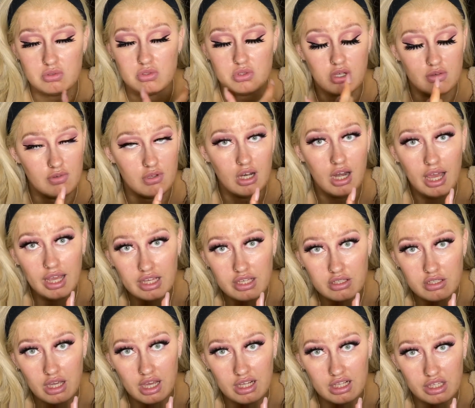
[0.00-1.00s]
So if you like
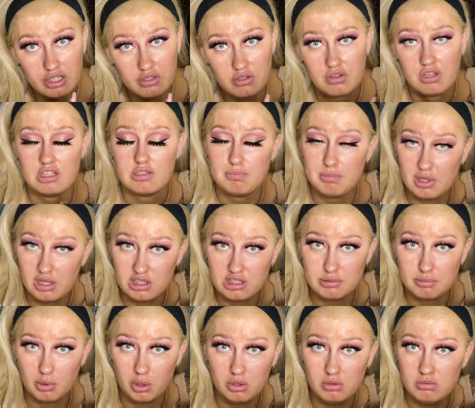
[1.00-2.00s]
a glitter that's buildable,